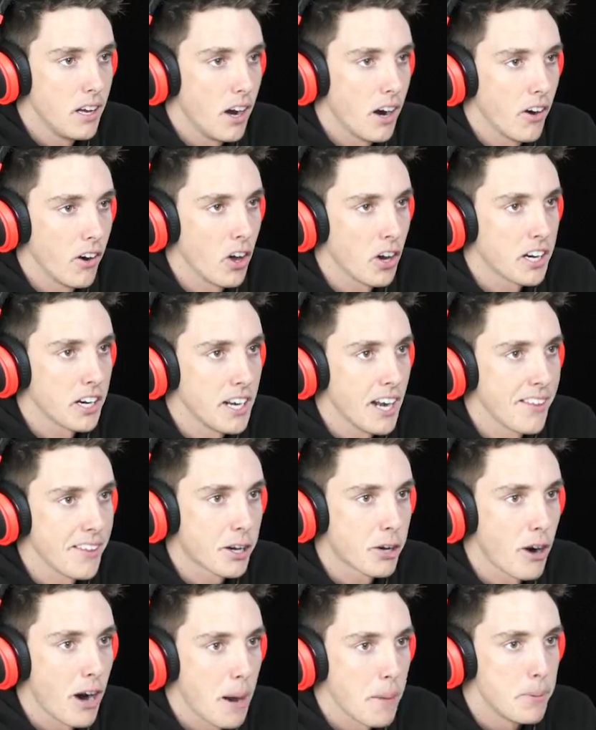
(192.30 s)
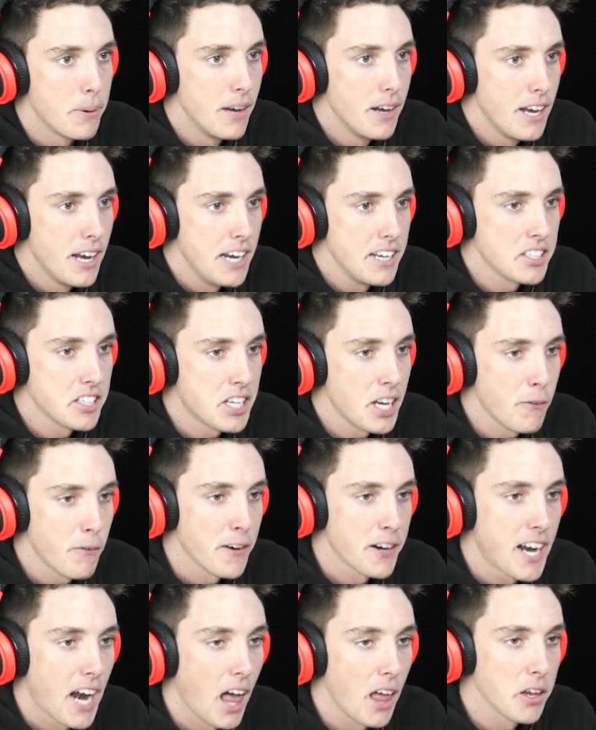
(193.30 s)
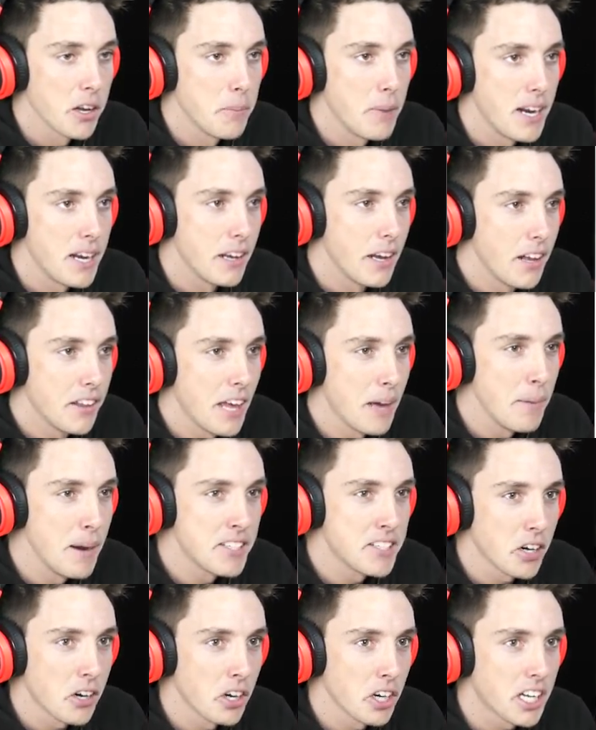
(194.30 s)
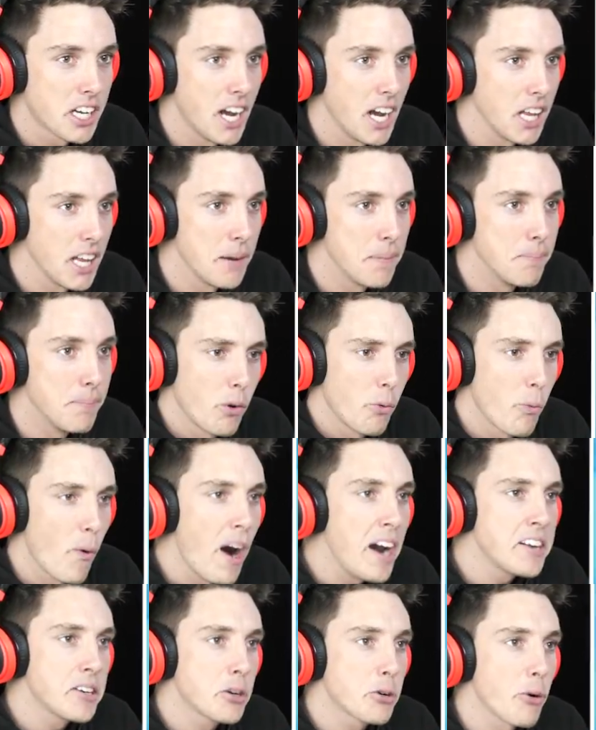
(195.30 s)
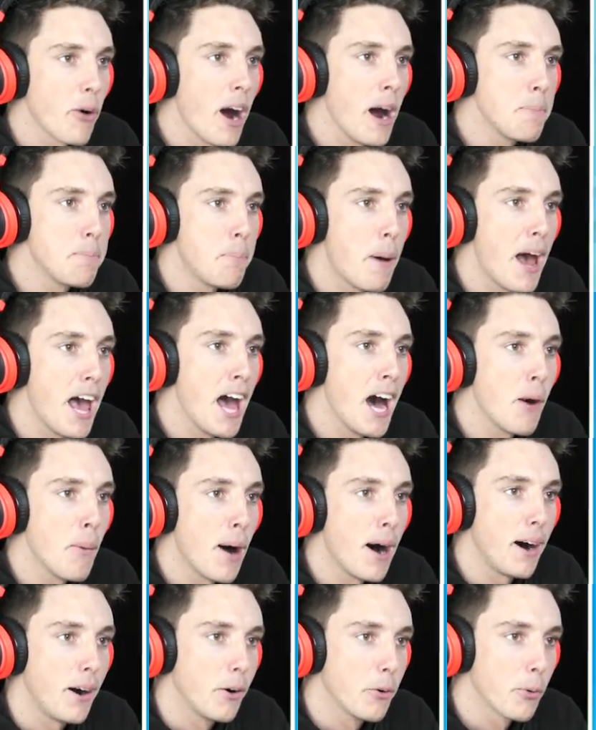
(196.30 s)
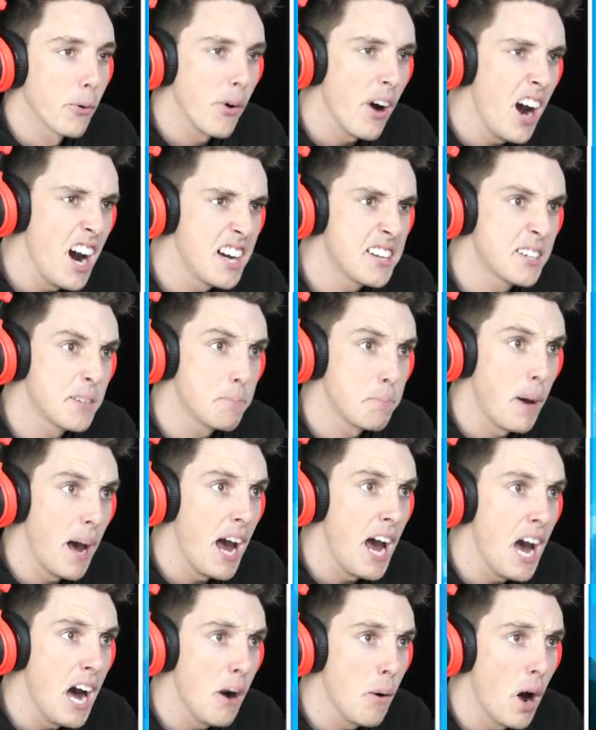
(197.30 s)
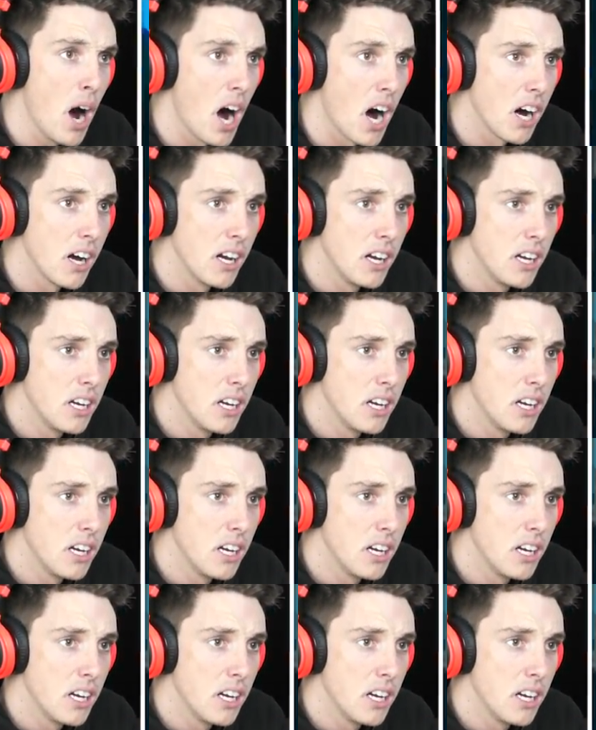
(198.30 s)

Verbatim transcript: Oh, look, another crab. He's a different color to me. That means I gotta kill him. Red crab power. Red power.